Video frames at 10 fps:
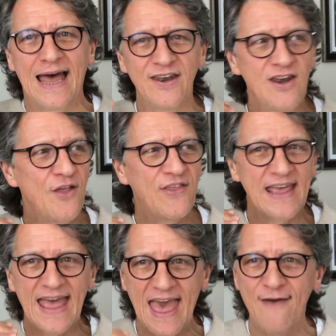and
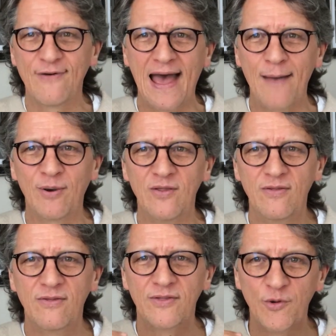nothing ever
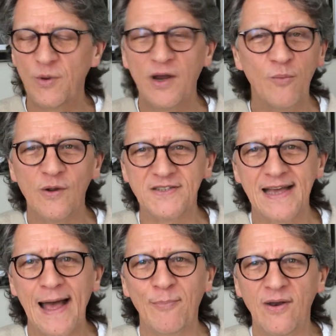happen that we don't want
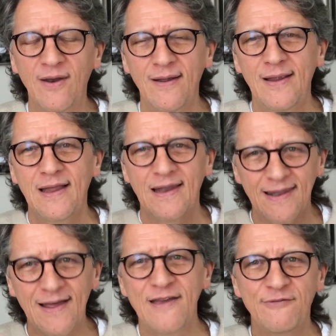to happen.
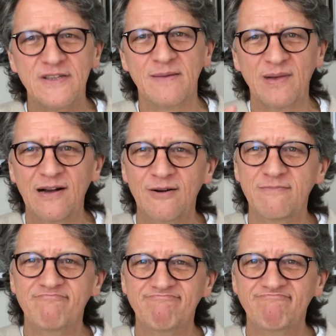Life is
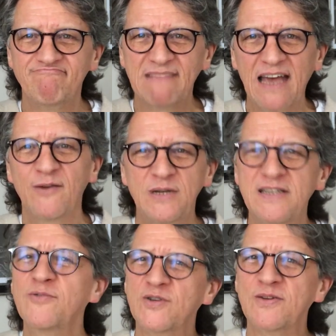about how do we
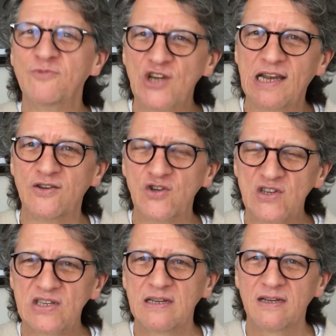deal with some
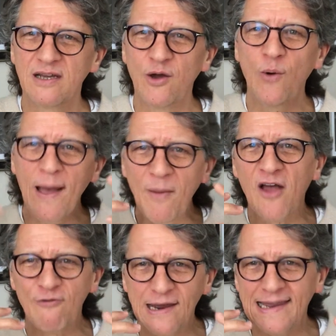challenges? Who am
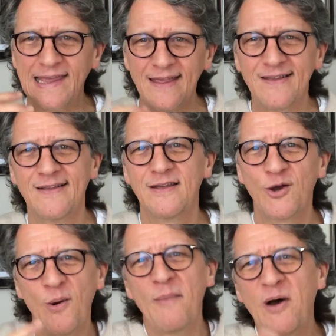I really?
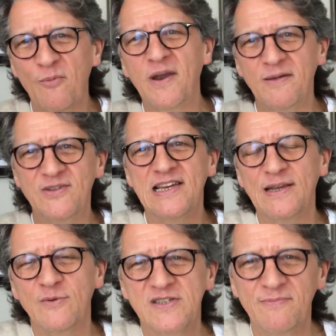Who am I when I'm
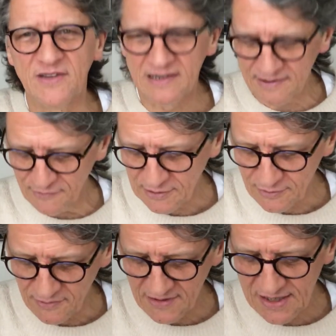dealing with something
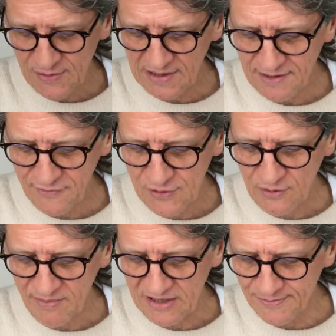difficult? That's what life is
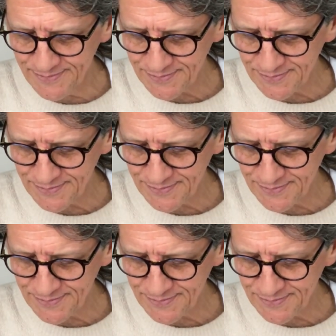all about.